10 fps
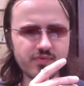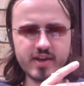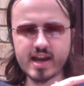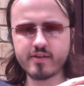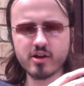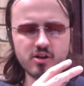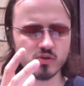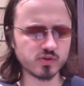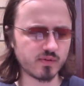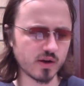They carry on
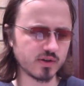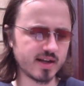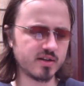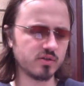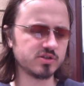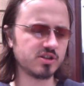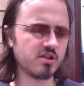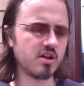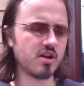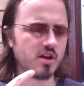along the road. Lindell's
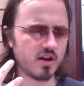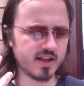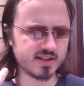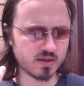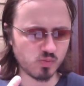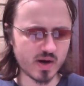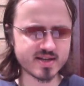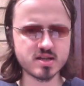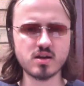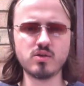leads them
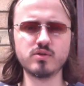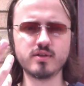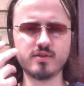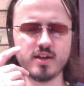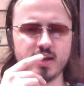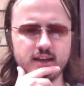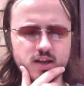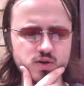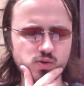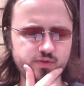west along the
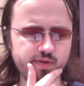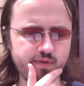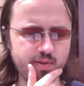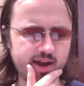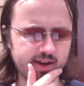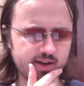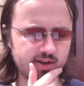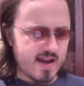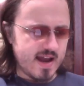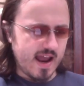North Riverbank,
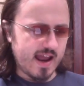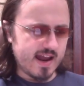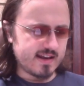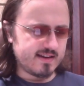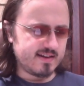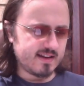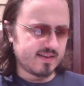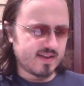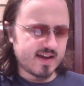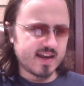and
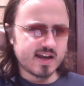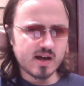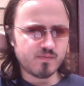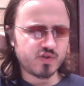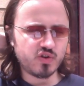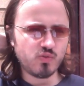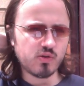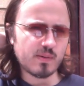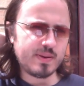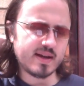they come to
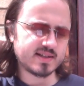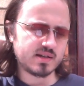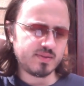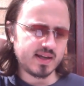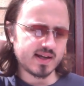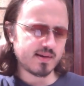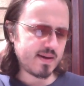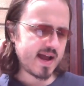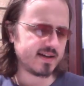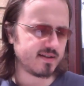what appears to be an
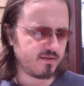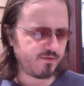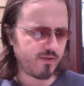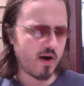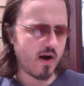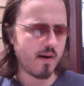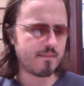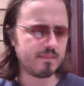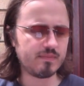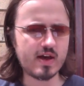abandoned
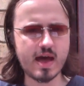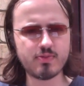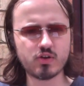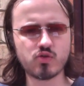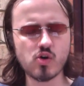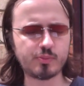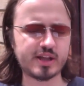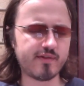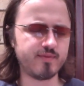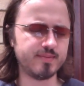farm, and the crops
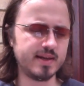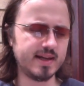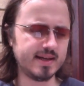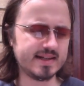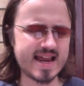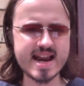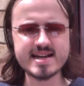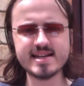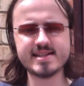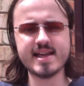haven't been
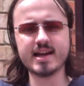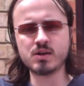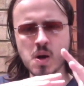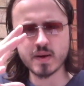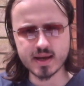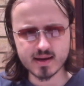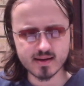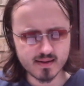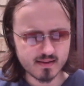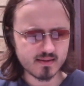tended. They're growing,
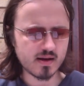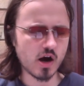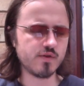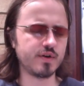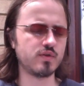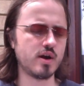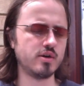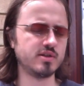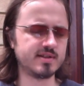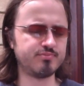
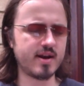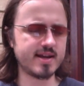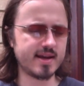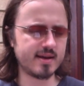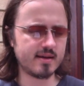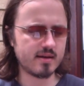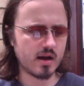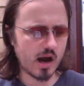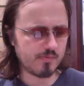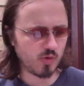overgrown, spreading
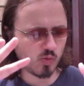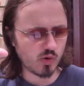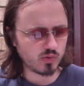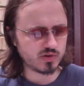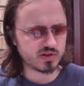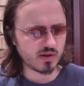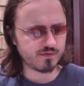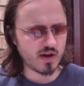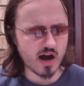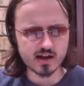up the walls of
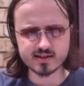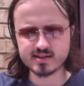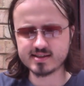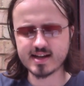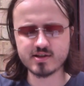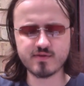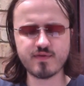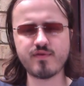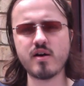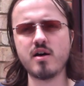the hut in the centre of
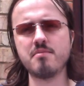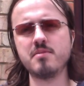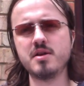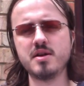the farm.